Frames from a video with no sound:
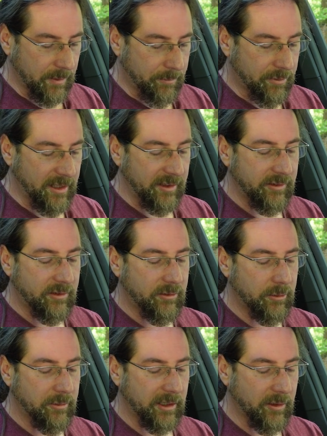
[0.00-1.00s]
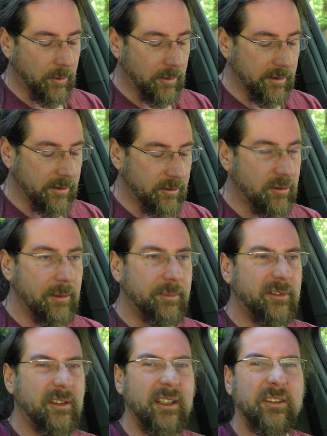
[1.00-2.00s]
pressed to record the
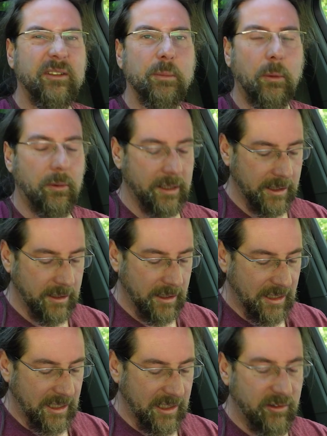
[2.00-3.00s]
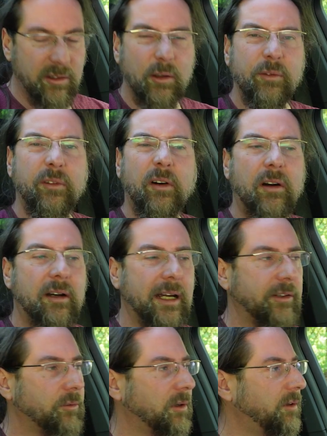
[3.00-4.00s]
trips this morning, and so far I
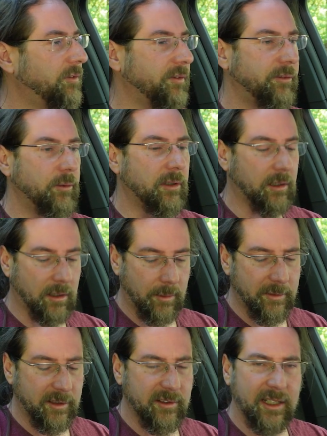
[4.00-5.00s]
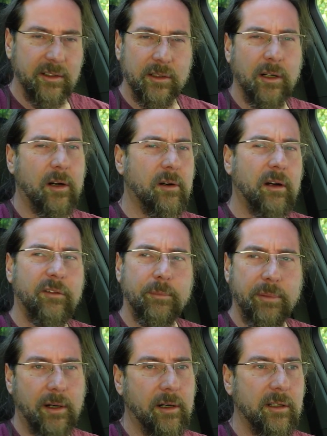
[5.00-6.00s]
drove a few kilometers, I had the car off,
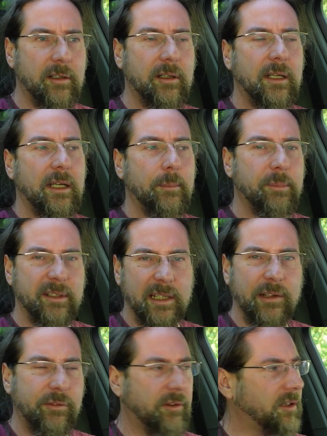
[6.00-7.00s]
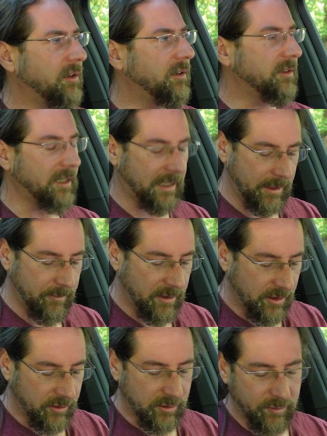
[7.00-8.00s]
parked, but not for a long time.
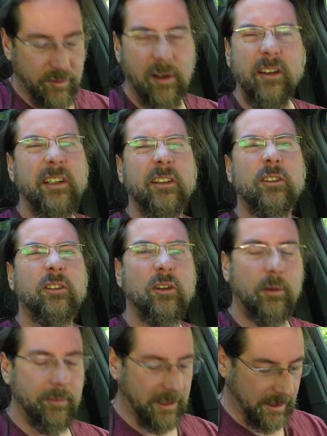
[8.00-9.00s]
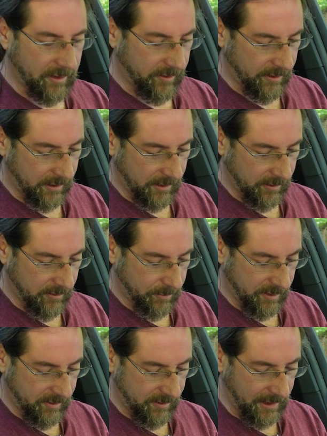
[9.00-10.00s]
So far it doesn't show me anything. That's a
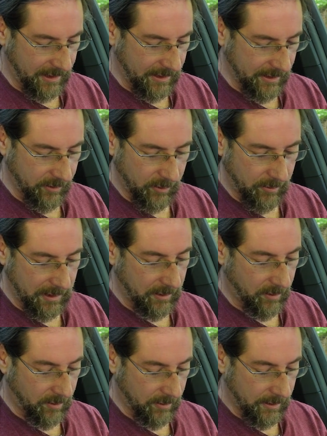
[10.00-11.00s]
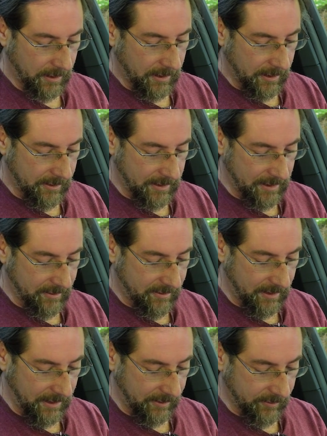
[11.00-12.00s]
bit sad. I don't know how long that
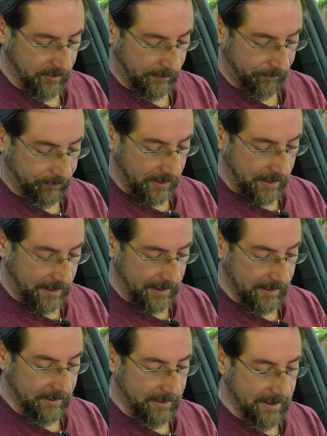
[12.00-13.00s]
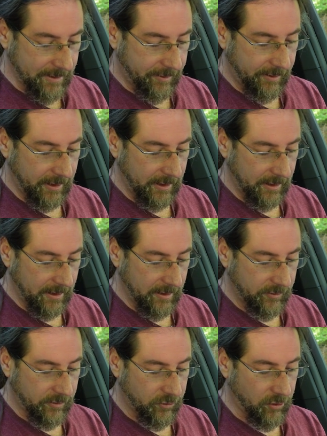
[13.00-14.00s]
takes. And the last thing
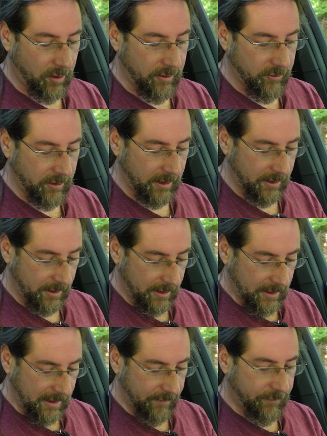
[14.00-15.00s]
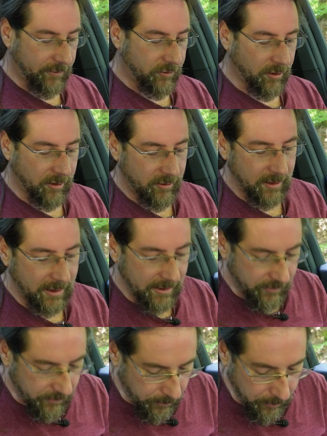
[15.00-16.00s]
is charging. And for charging,
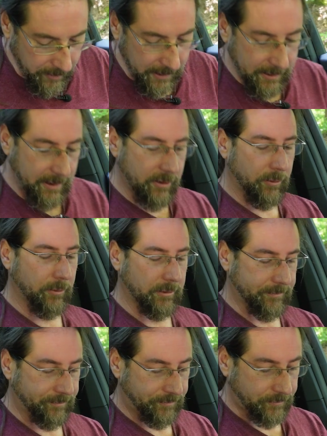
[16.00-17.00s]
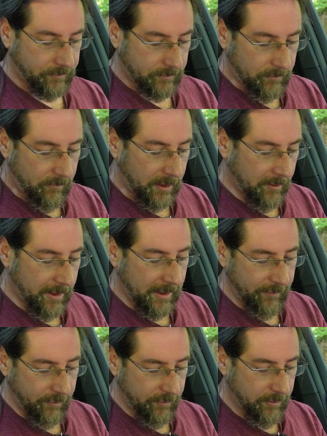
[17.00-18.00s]
it's really cool. You can
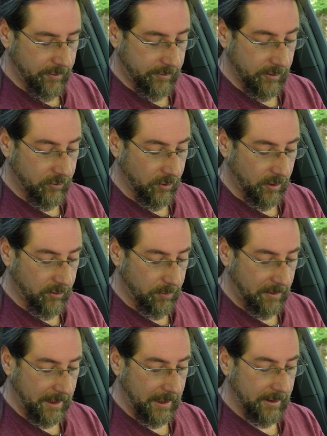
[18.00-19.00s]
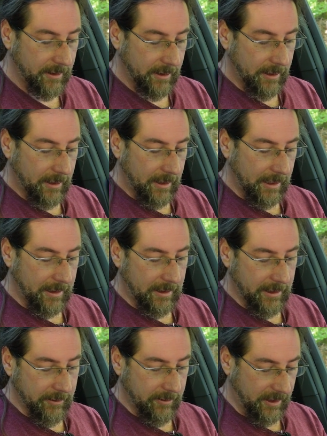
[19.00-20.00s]
have, of course, your charge plan, and
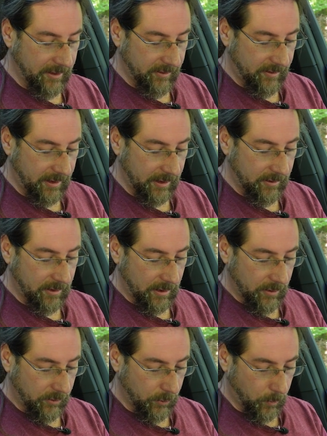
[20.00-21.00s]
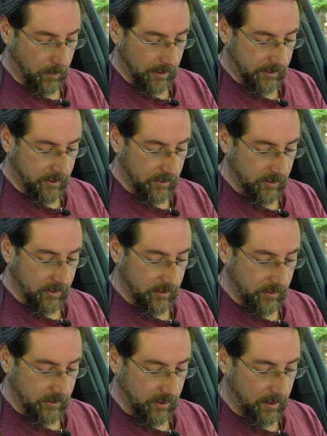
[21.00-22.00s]
here you can set to what
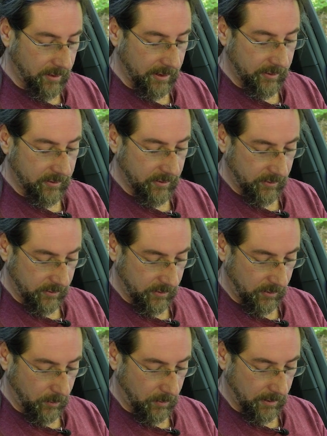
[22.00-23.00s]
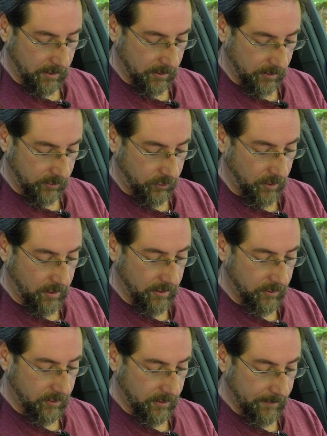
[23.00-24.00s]
target you want to
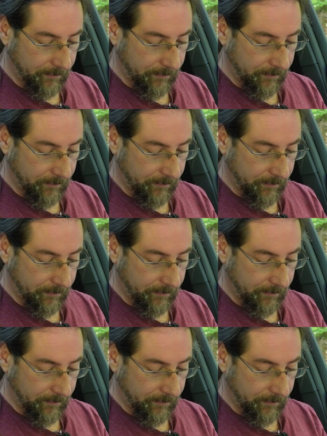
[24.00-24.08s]
charge.